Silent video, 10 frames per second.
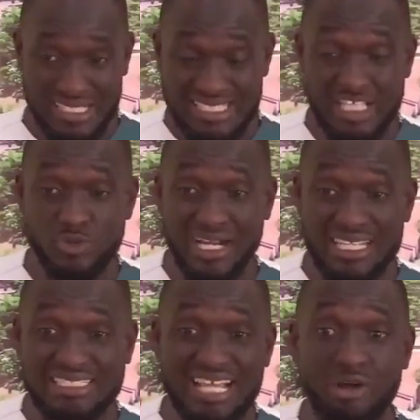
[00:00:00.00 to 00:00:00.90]
learn to at
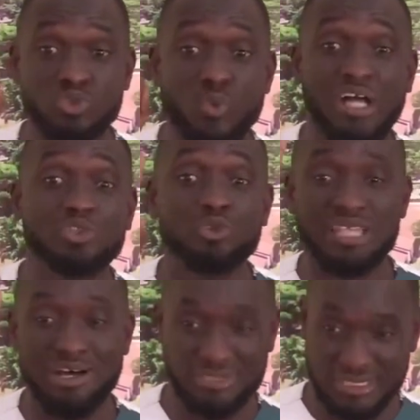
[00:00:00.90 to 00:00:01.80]
least count 1 to
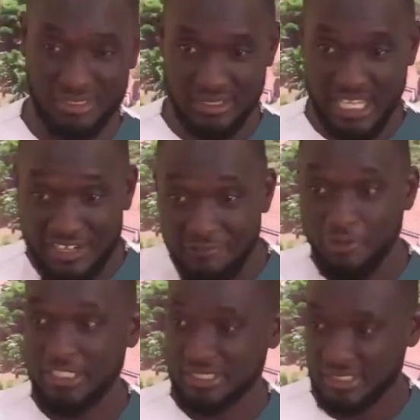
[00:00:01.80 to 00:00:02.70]
1,000 in
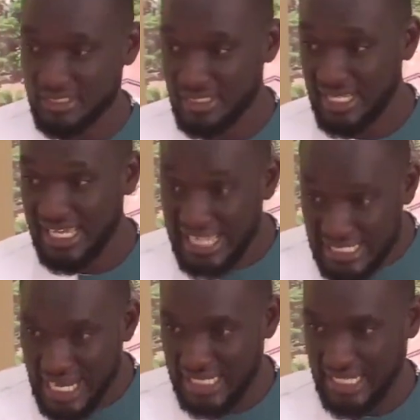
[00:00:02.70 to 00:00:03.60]
French, each
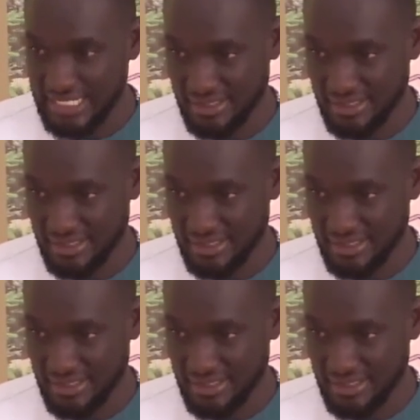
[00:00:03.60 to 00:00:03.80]
Ghanaian.